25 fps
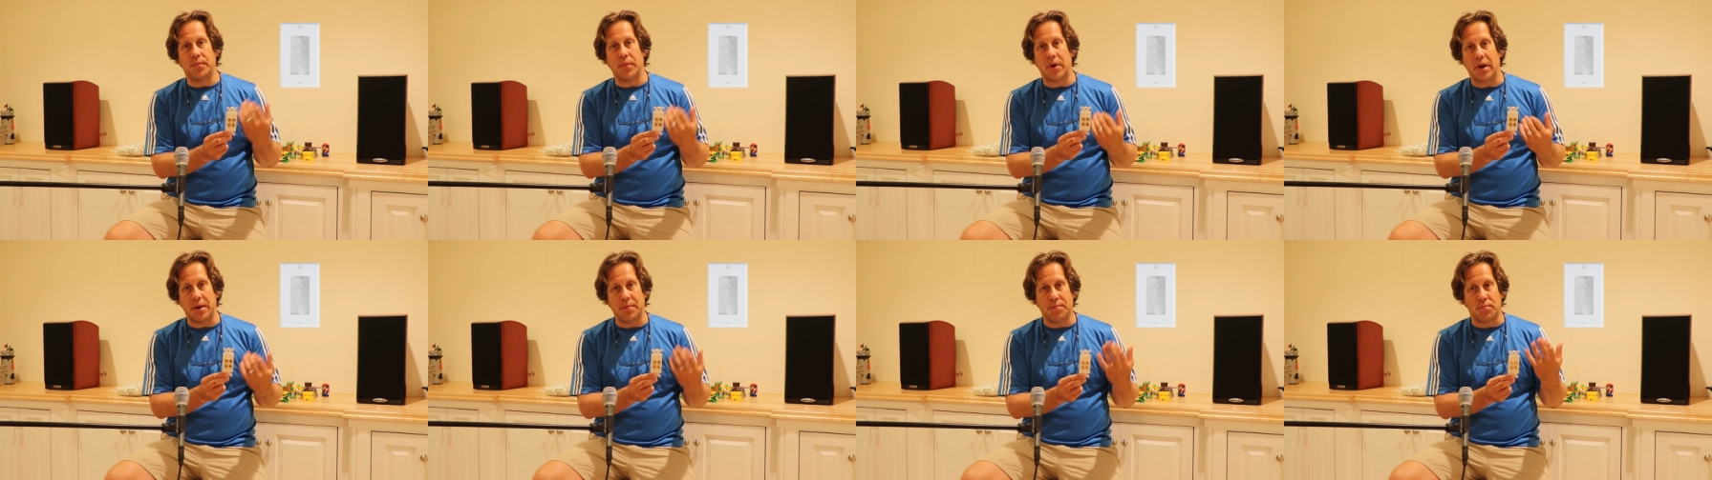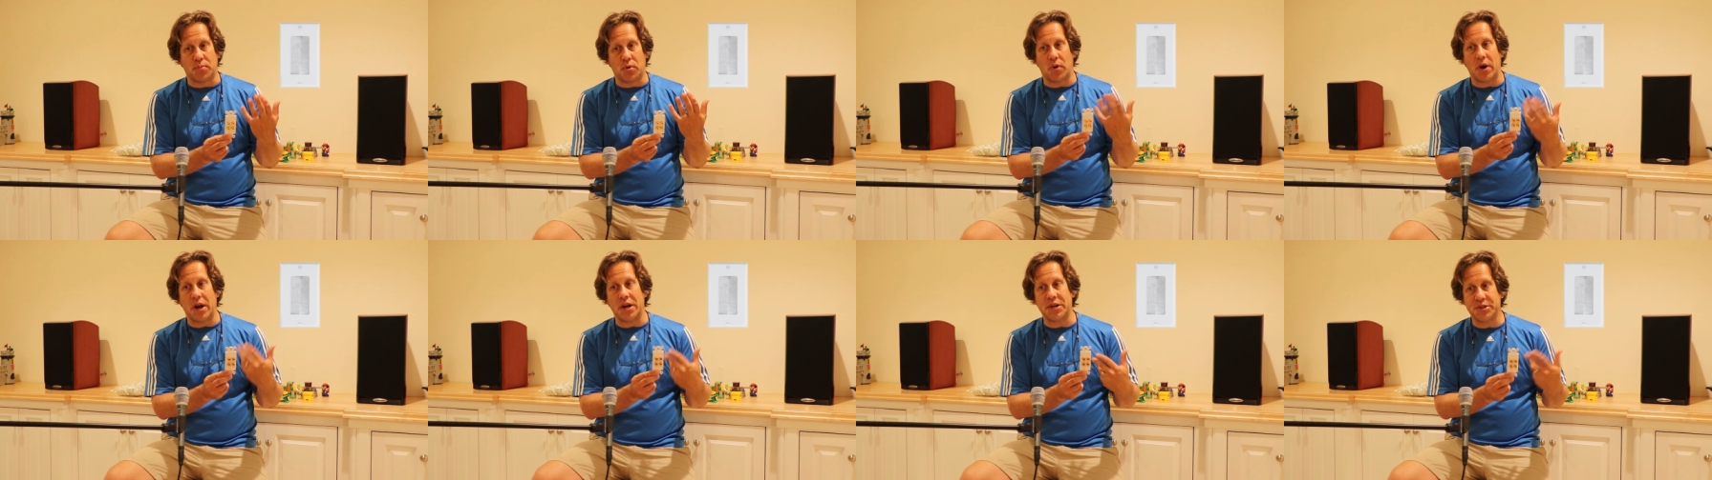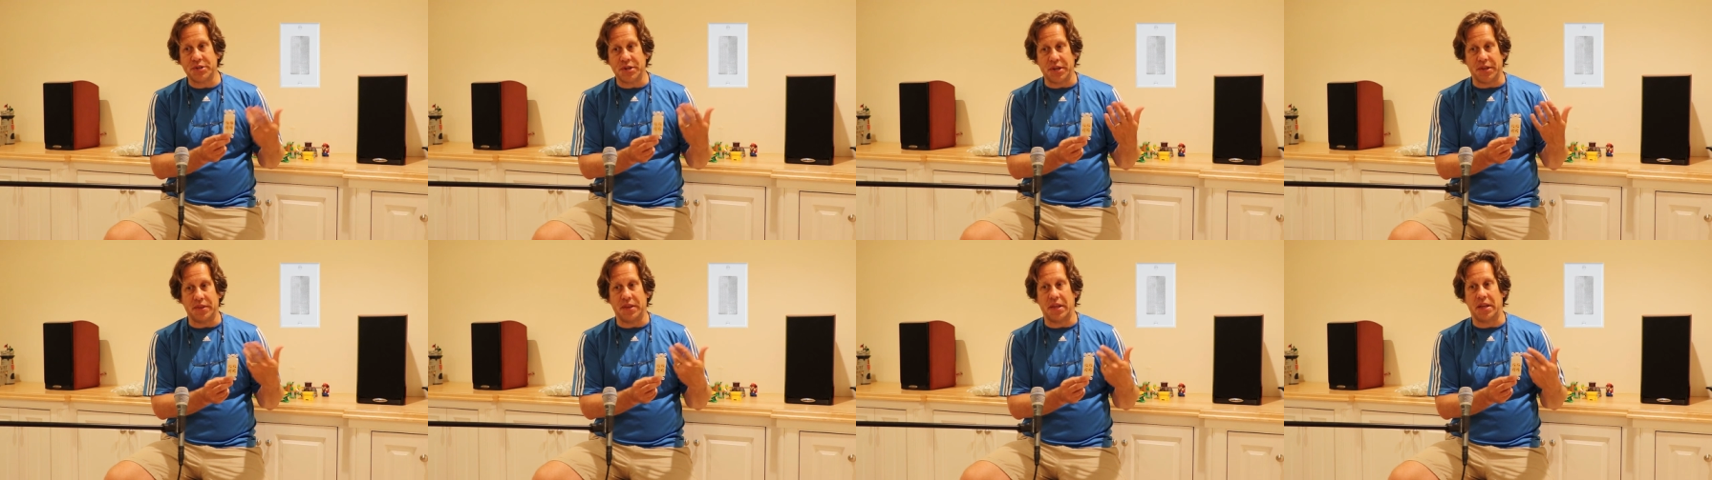a
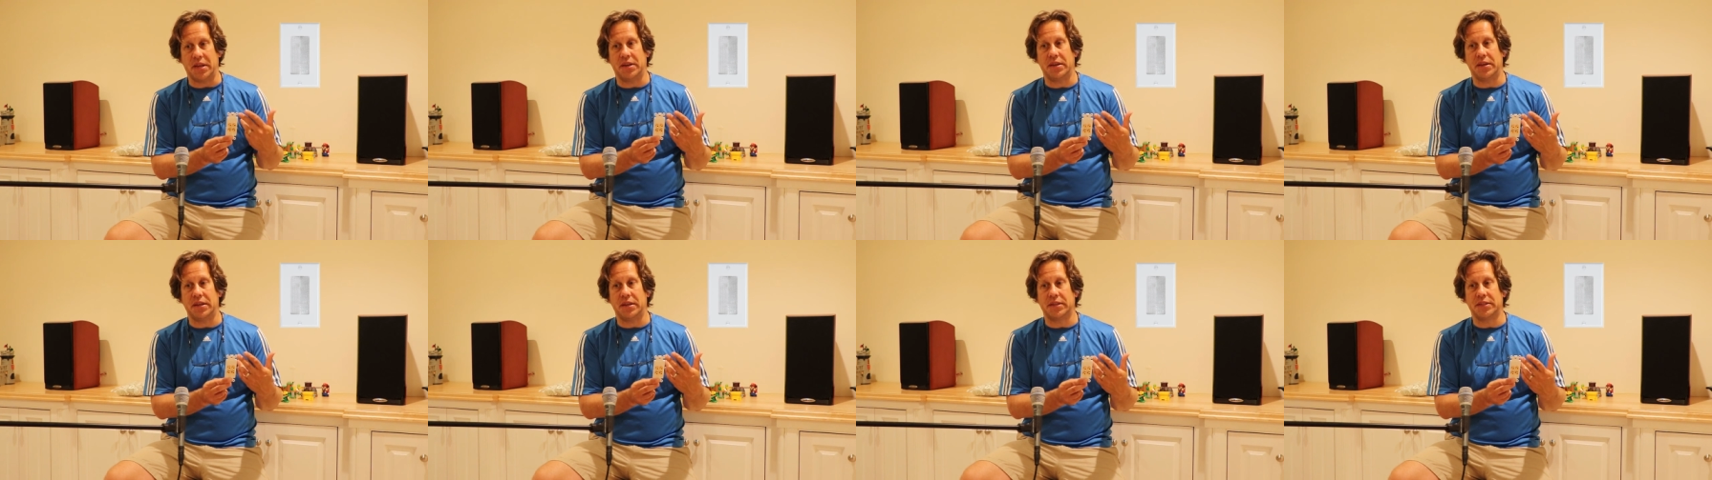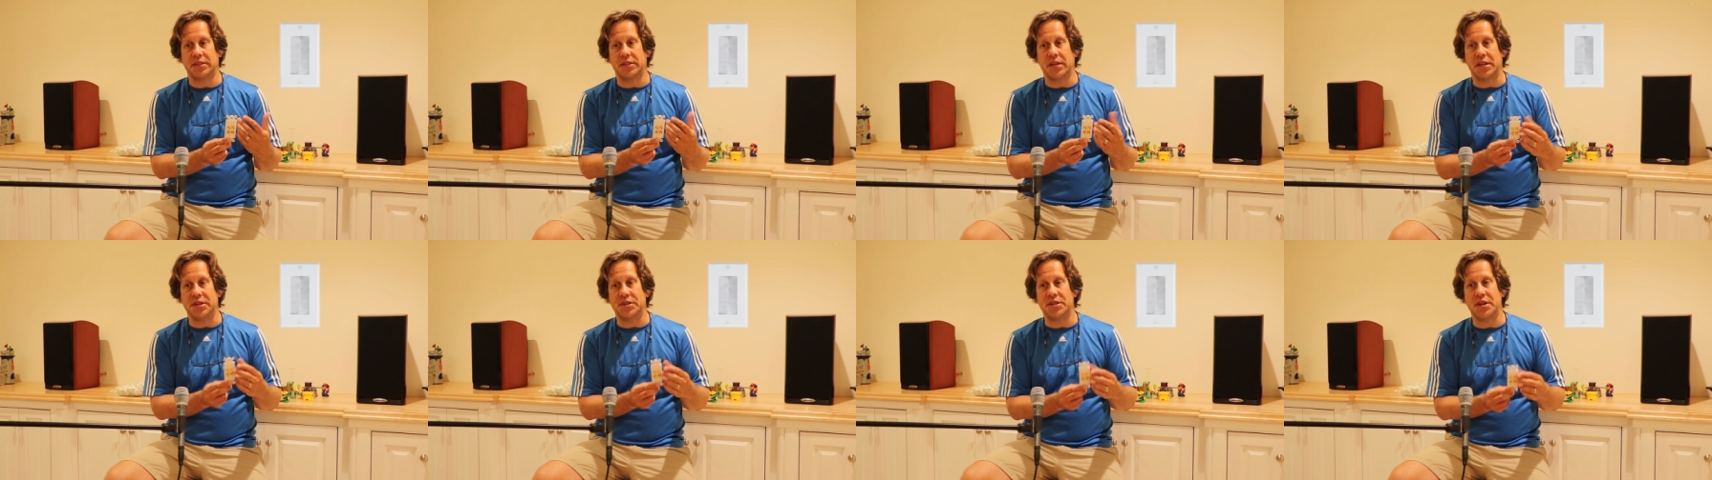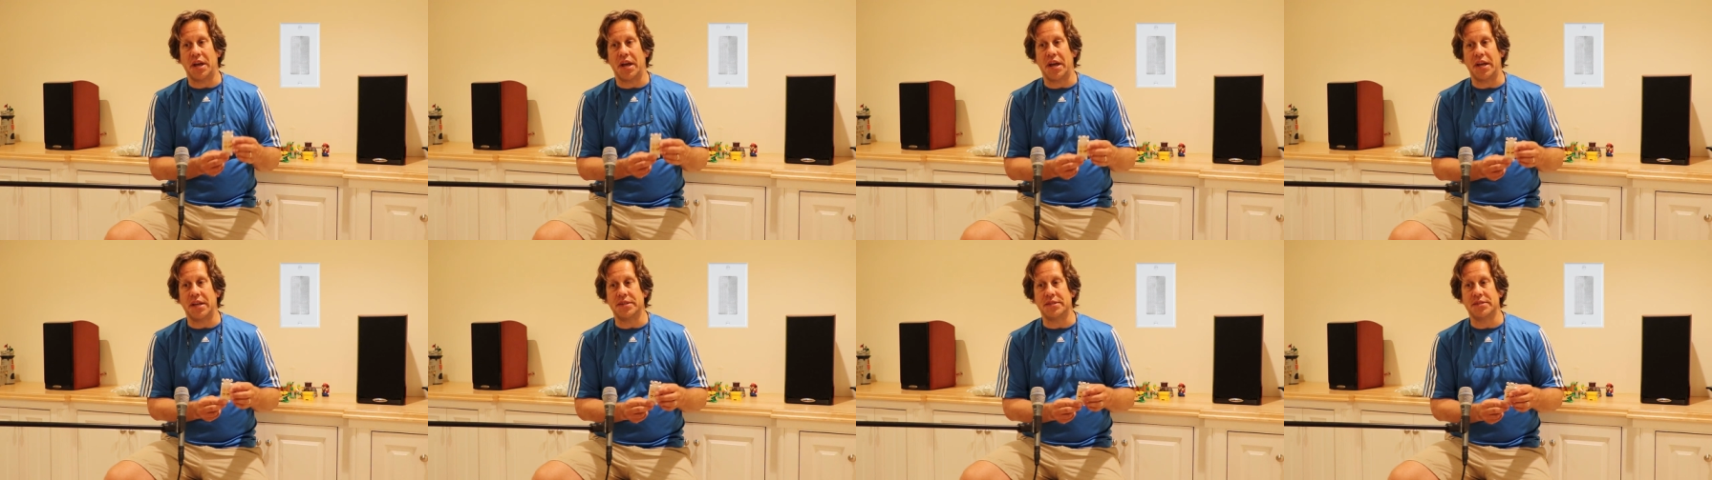brush in it, such
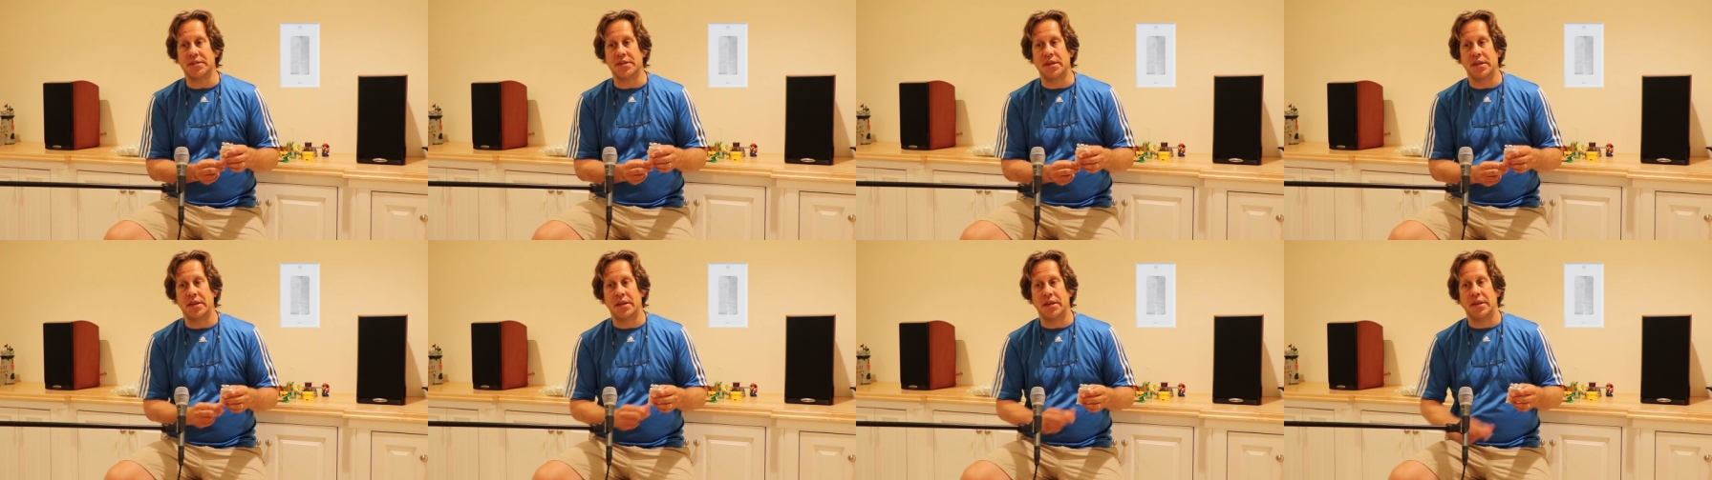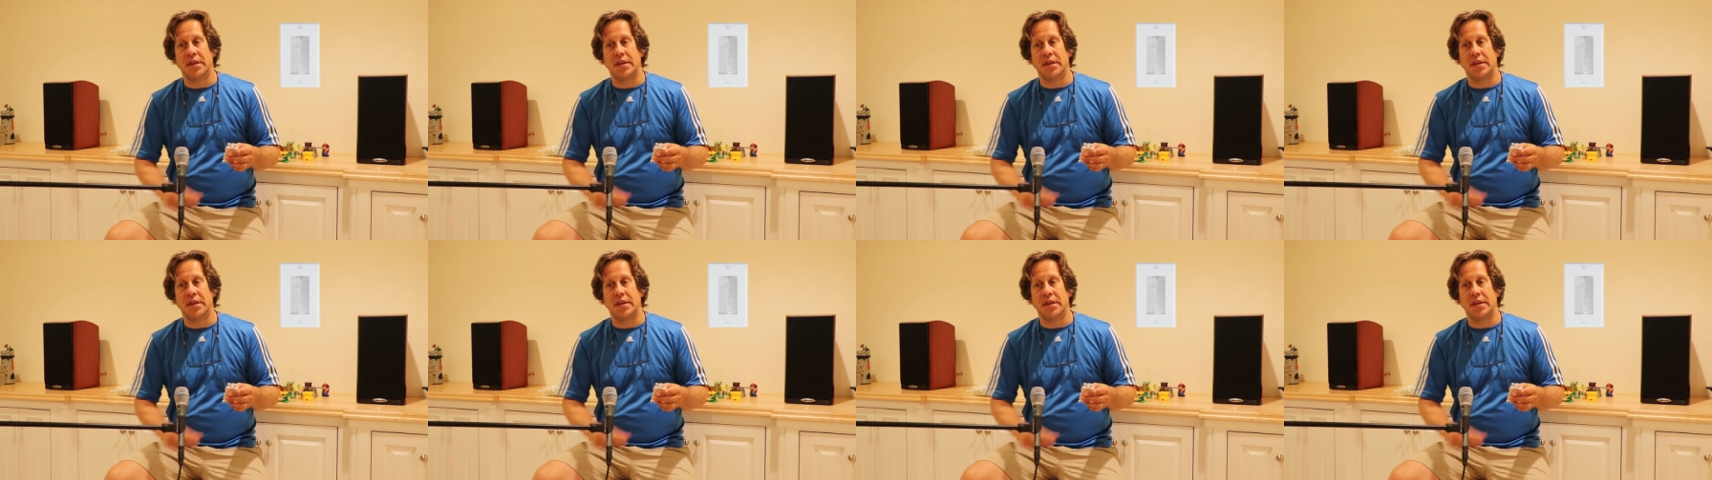as